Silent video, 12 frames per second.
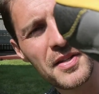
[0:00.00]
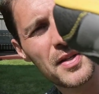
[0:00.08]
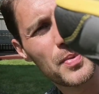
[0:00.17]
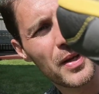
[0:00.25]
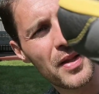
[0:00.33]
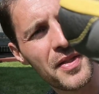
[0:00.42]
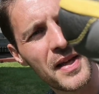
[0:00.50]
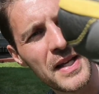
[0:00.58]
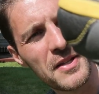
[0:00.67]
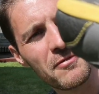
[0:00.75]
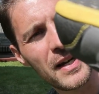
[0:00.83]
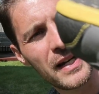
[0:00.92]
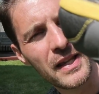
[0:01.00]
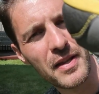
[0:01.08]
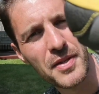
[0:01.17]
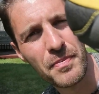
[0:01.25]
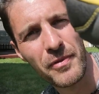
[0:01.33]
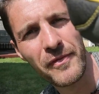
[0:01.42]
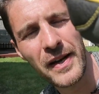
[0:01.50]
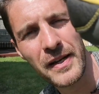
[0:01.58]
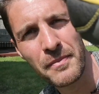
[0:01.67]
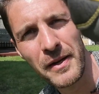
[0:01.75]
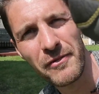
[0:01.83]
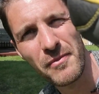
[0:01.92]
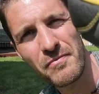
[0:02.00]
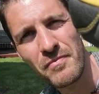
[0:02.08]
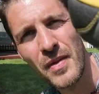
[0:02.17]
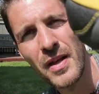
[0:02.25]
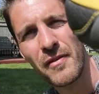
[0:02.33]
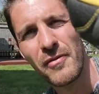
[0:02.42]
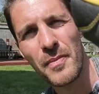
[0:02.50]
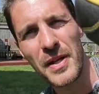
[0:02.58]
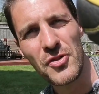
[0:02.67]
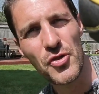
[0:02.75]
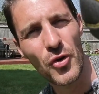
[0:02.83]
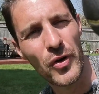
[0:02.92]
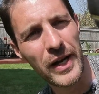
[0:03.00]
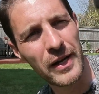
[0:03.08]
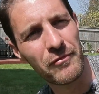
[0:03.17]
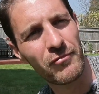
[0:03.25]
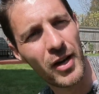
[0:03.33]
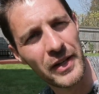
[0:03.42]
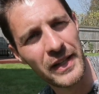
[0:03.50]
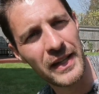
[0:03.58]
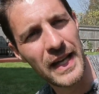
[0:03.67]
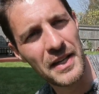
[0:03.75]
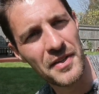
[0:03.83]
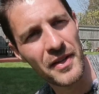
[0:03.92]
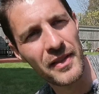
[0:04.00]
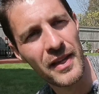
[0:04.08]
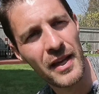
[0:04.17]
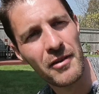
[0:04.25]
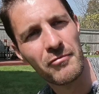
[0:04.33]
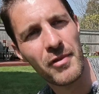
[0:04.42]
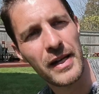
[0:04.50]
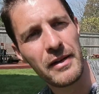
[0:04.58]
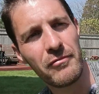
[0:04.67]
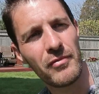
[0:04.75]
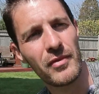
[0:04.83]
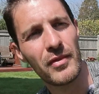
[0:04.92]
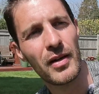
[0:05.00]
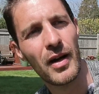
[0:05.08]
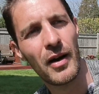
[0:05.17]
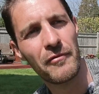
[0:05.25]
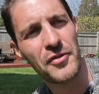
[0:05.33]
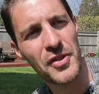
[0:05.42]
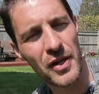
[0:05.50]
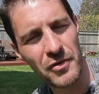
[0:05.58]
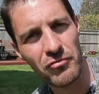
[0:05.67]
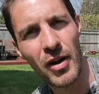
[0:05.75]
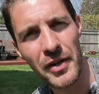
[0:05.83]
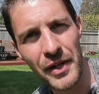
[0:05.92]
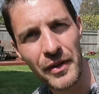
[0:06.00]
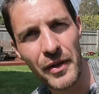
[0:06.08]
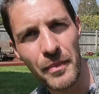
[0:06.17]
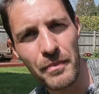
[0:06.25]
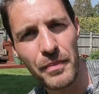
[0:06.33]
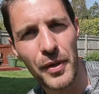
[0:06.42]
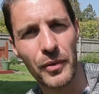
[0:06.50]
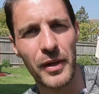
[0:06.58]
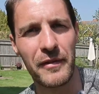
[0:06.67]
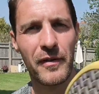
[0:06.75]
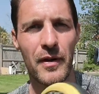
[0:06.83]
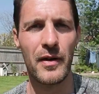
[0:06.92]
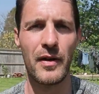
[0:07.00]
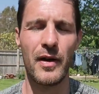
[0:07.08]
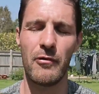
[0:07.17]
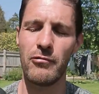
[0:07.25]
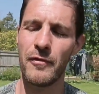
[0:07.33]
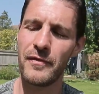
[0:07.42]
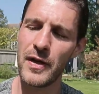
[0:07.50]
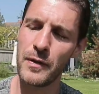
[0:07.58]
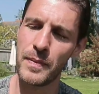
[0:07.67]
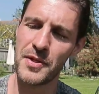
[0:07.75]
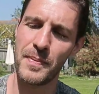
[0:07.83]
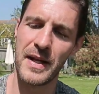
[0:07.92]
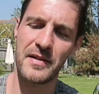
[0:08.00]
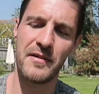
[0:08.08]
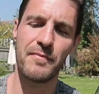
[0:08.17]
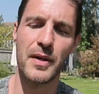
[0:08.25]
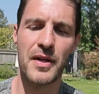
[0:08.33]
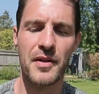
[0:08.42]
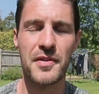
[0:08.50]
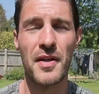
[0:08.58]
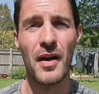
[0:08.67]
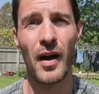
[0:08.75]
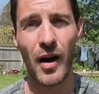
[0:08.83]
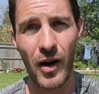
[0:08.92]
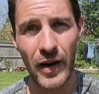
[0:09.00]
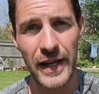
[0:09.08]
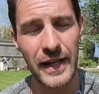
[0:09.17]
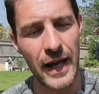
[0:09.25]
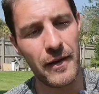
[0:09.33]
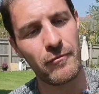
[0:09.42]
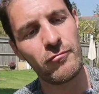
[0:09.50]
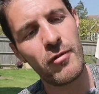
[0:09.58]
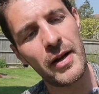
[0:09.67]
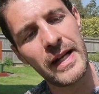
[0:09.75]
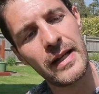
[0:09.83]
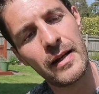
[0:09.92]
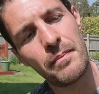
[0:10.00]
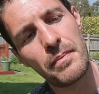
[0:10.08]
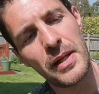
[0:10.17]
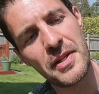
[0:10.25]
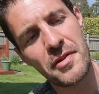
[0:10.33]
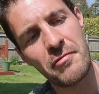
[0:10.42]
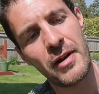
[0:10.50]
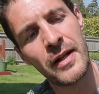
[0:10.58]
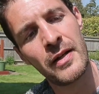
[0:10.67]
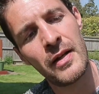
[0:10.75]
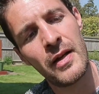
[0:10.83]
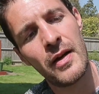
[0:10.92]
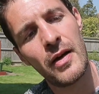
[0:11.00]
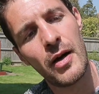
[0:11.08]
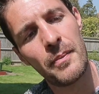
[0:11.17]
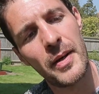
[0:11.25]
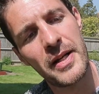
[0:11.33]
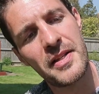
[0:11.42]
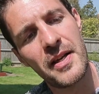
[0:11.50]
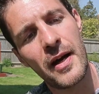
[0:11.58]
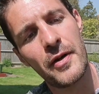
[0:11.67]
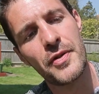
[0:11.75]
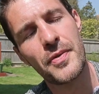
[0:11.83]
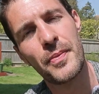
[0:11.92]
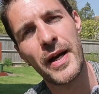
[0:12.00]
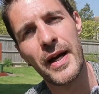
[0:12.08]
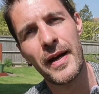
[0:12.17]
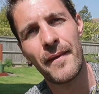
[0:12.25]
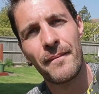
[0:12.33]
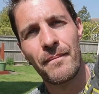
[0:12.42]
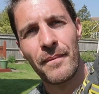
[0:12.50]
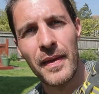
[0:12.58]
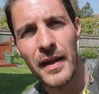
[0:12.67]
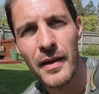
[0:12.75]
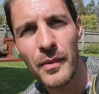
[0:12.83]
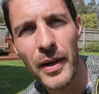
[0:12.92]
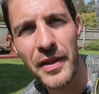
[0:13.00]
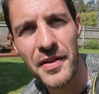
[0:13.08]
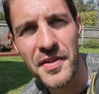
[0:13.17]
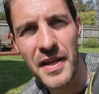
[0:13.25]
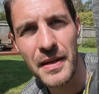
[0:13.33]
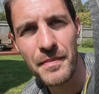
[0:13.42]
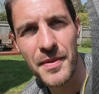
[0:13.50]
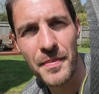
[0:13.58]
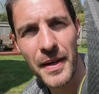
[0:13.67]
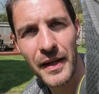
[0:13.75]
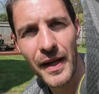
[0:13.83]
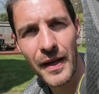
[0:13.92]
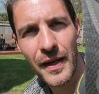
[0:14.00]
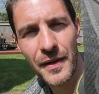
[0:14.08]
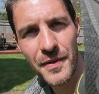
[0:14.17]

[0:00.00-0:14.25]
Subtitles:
This is one of the things really that's prevented me from enjoying running these, and really I've just run in them purely for a review perspective, because I get running and blistering on my toes where the seams meet here.